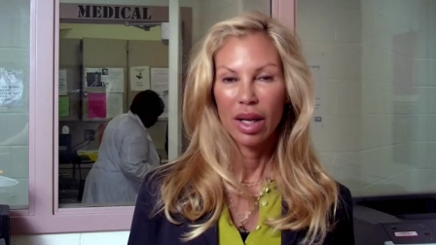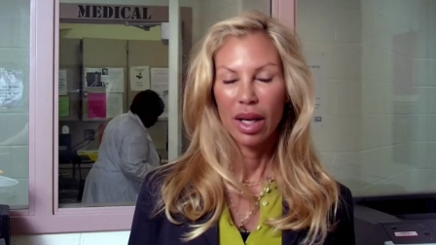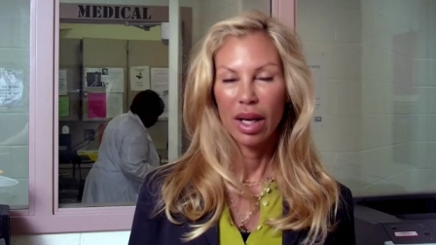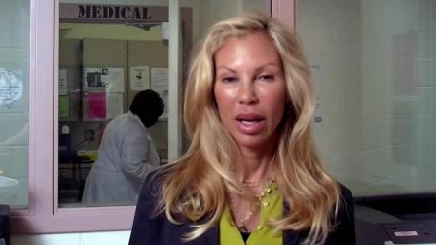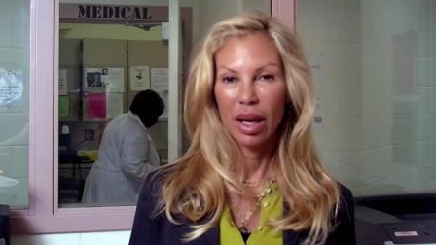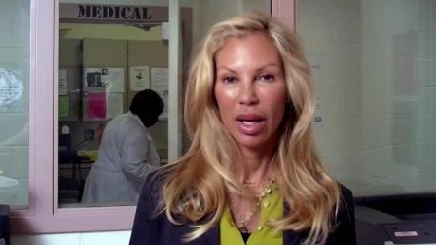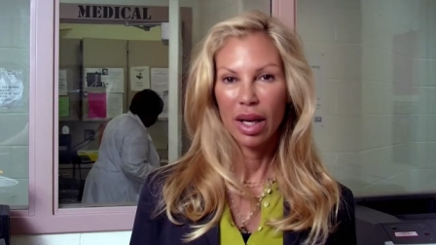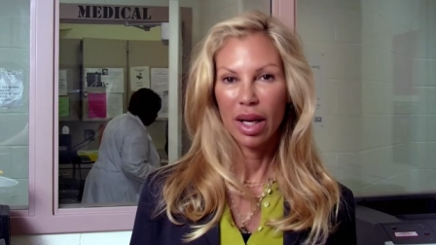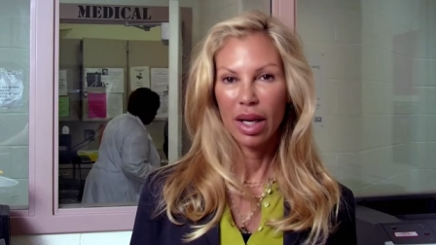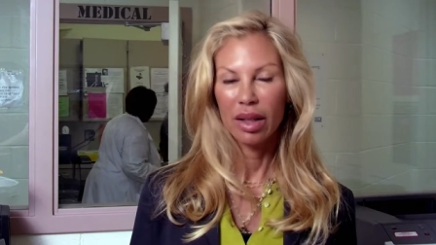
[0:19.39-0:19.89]

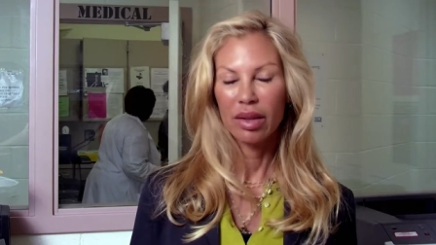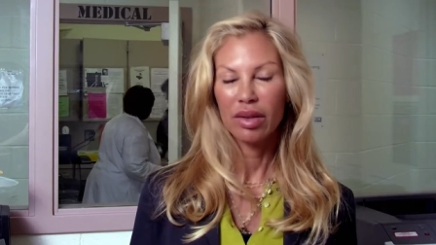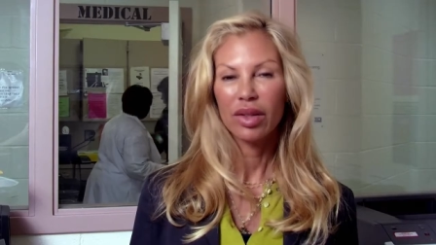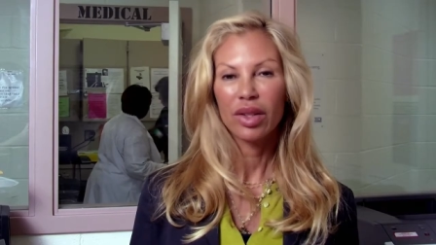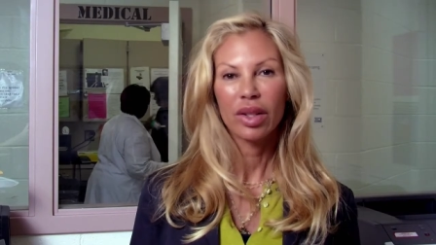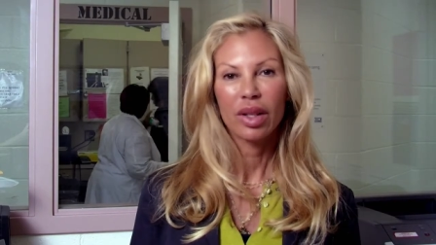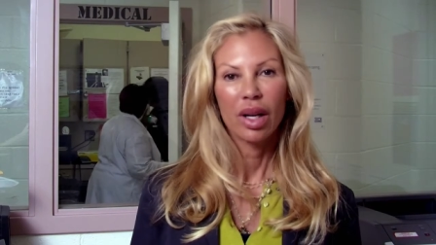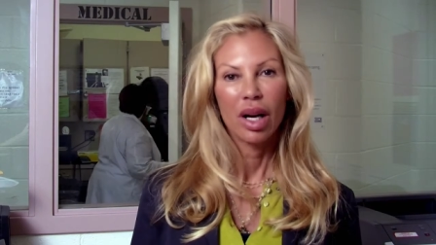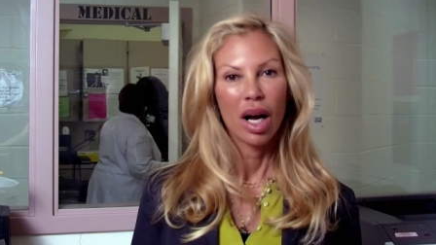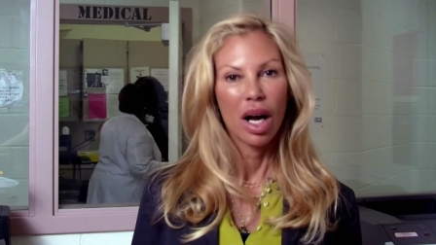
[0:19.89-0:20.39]
and
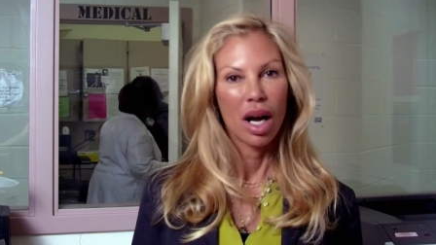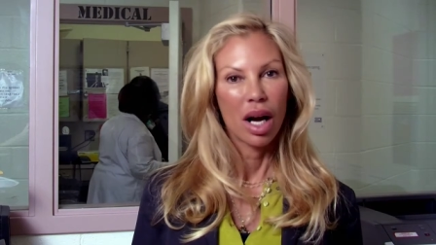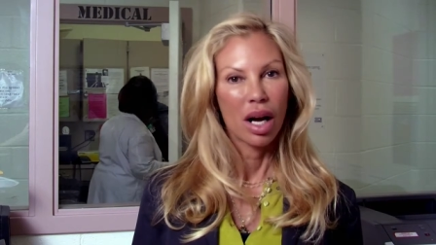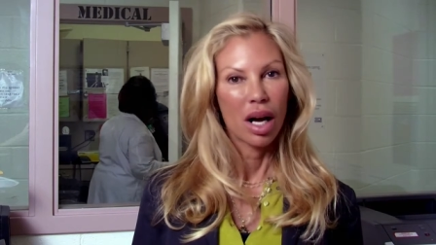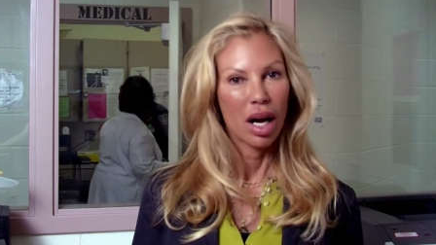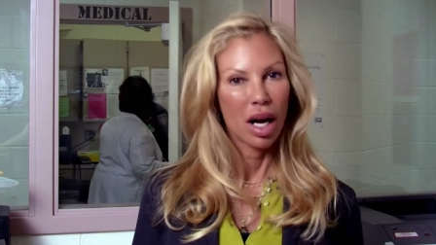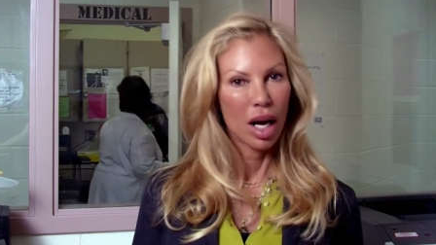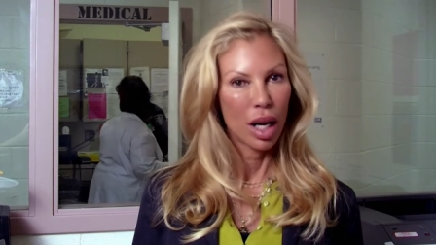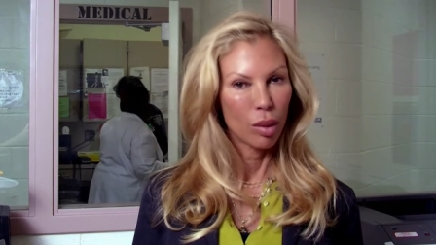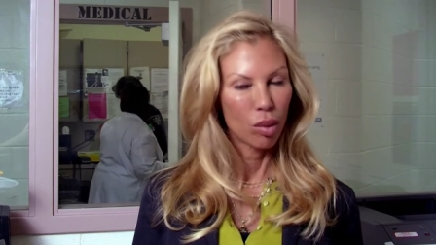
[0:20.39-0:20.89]

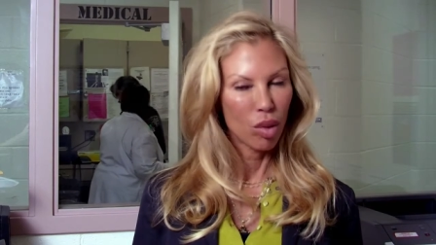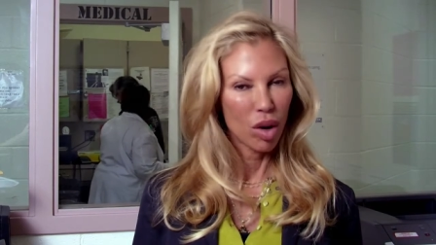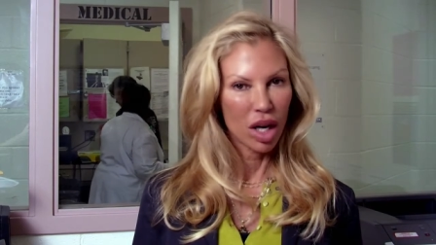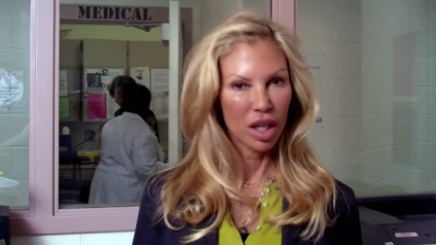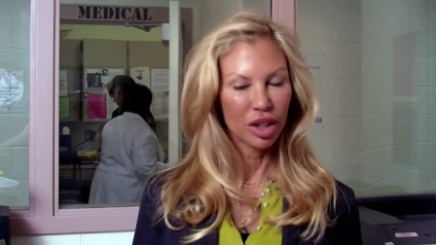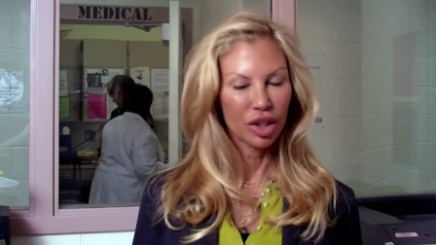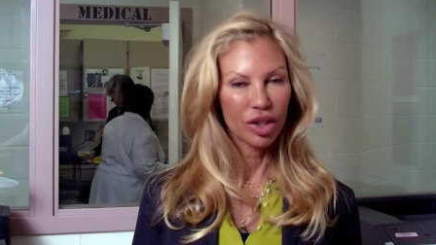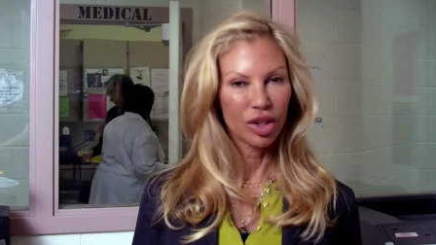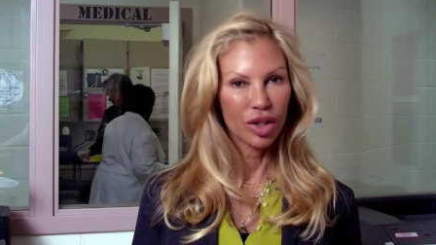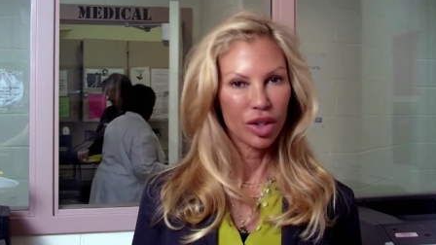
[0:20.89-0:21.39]
I
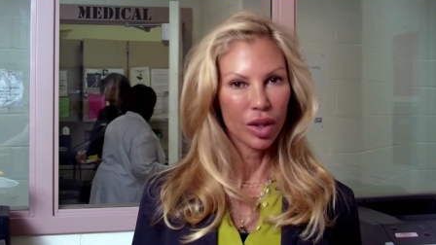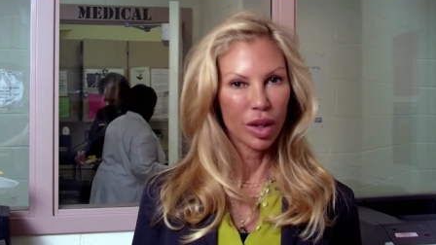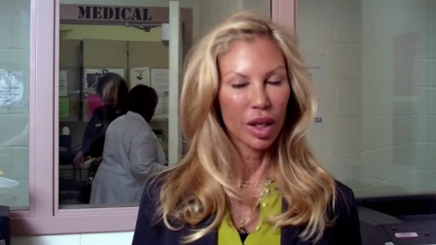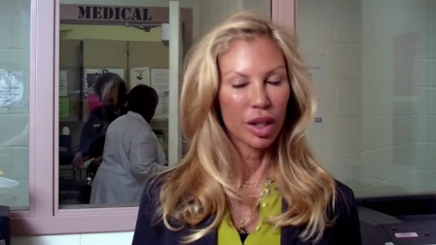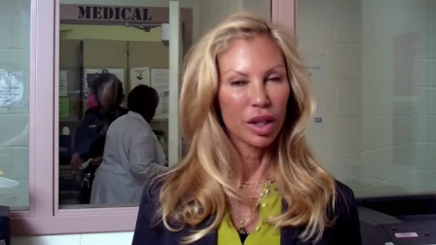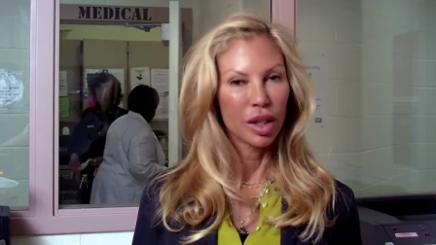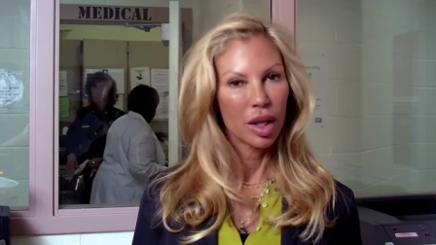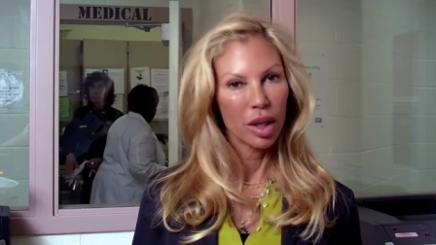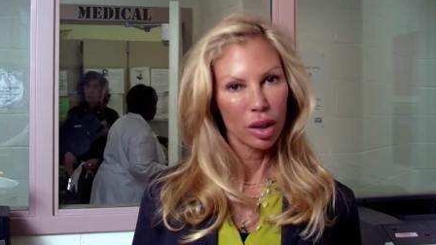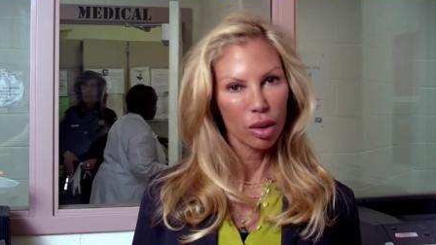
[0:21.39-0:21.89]
watched a
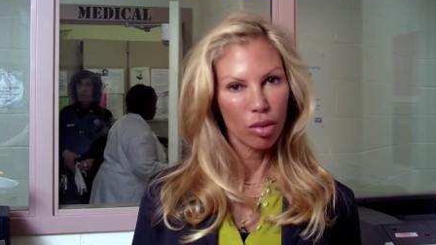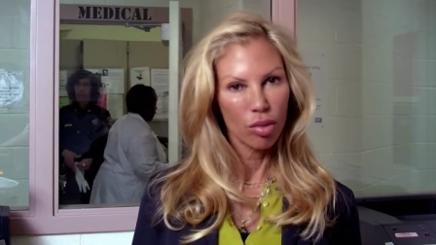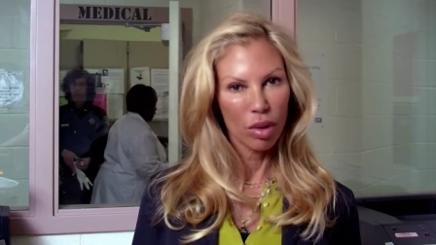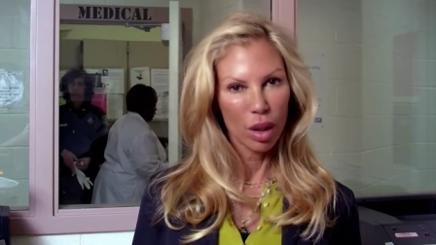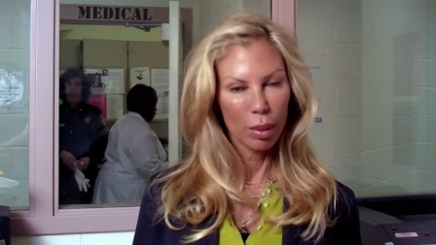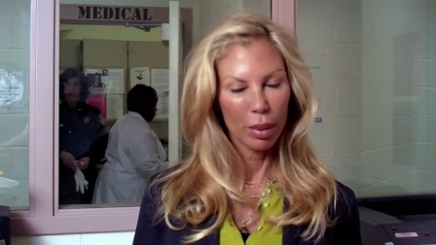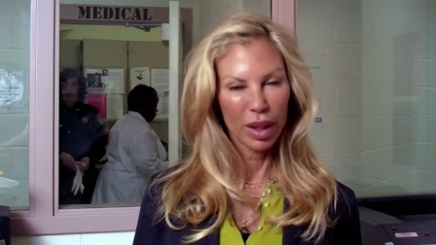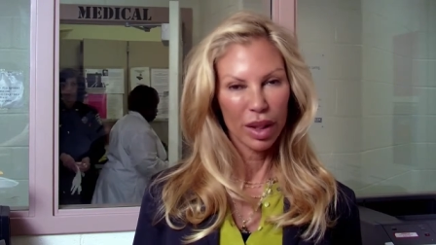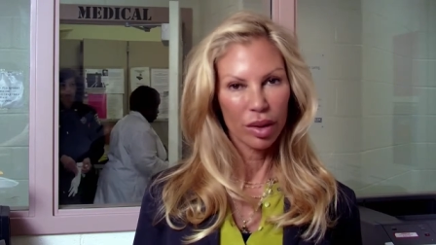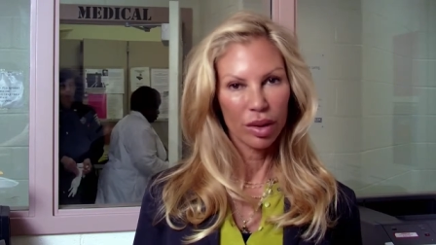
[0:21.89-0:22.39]
young
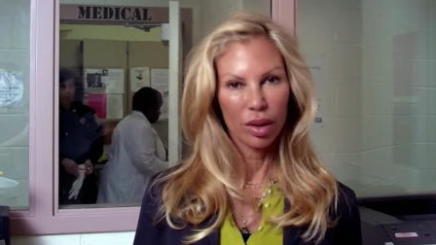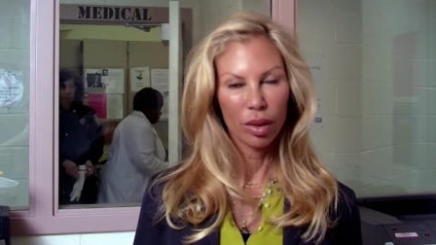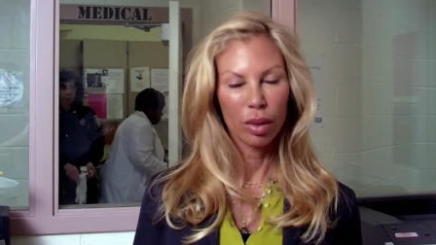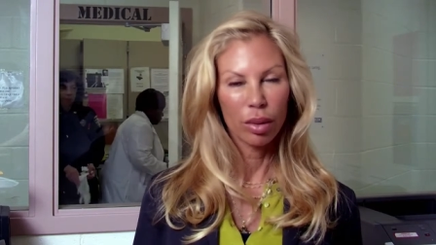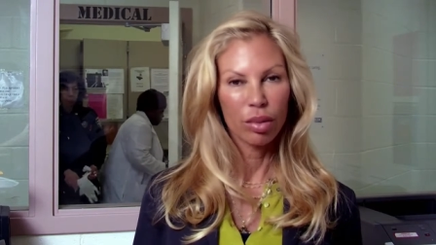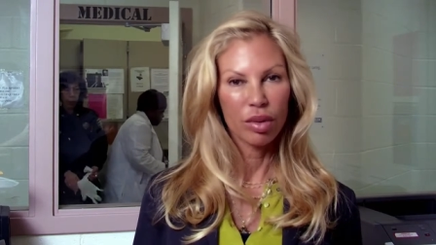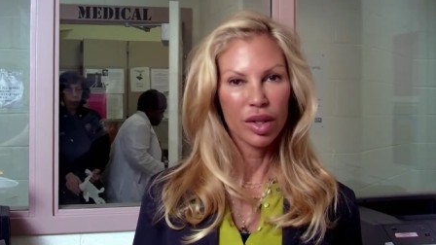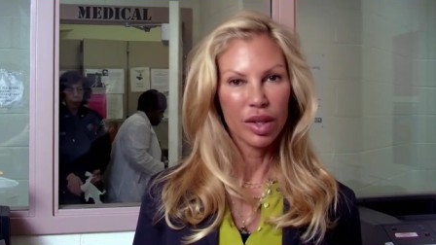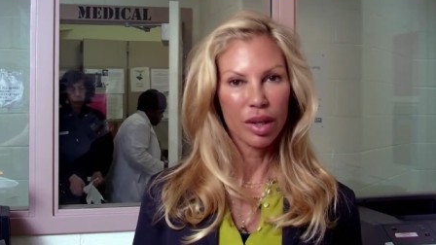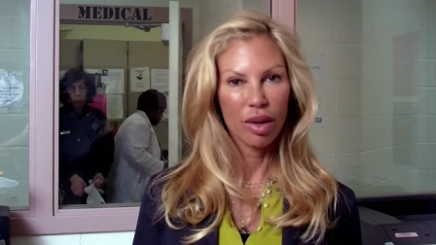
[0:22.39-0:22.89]
woman who
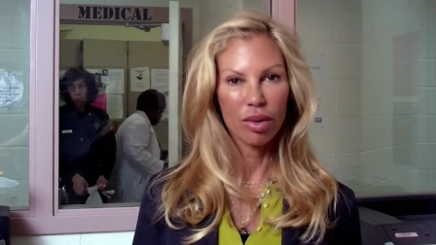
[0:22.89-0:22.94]
was